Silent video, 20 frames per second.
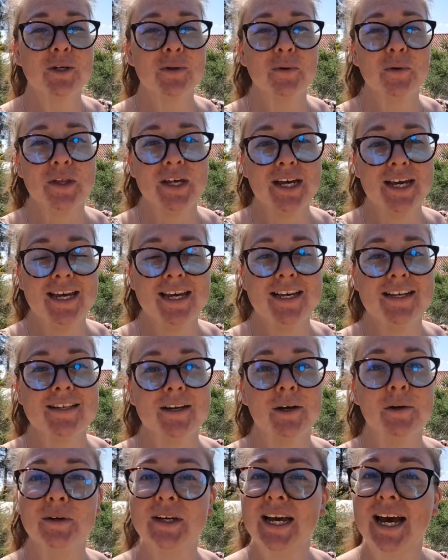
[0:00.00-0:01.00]
sure that he is
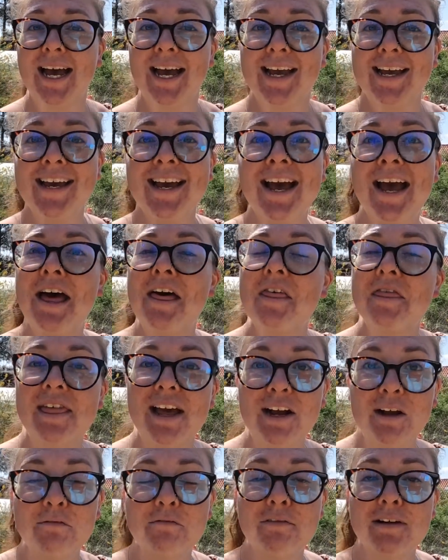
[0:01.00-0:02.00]
okay.
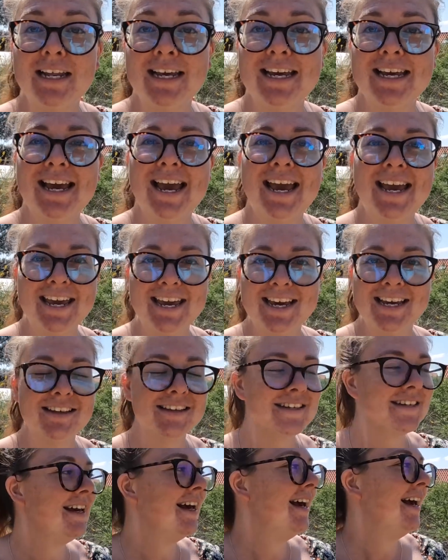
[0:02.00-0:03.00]
Thankfully he
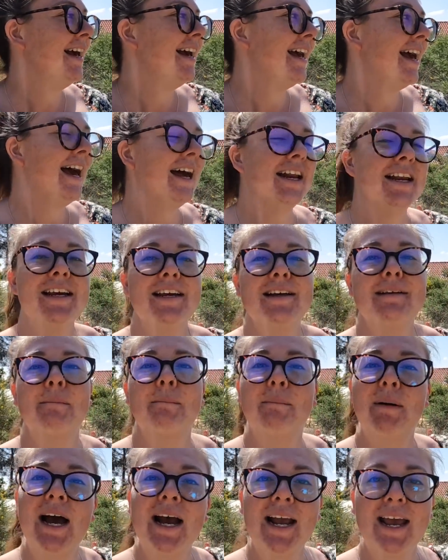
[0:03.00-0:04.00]
is and he's
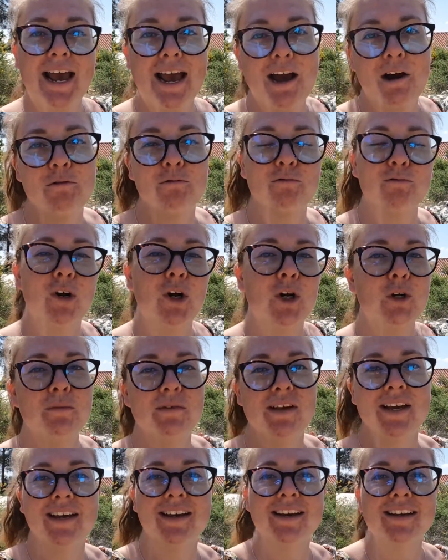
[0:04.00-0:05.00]
back out
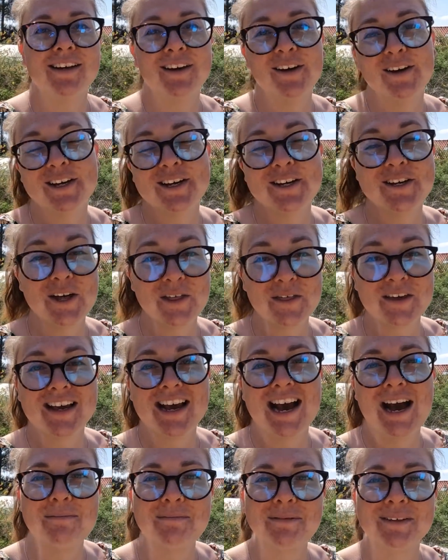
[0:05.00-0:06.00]
roaming like nothing
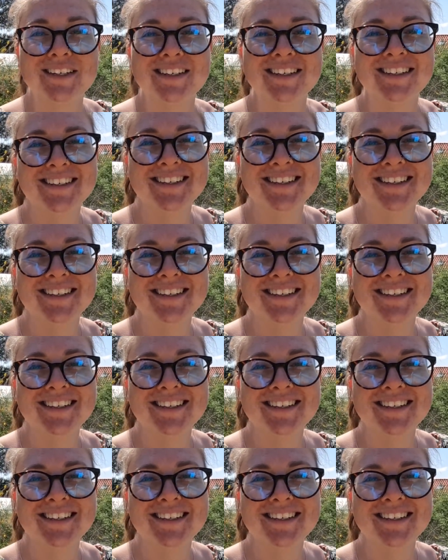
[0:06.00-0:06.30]
happened.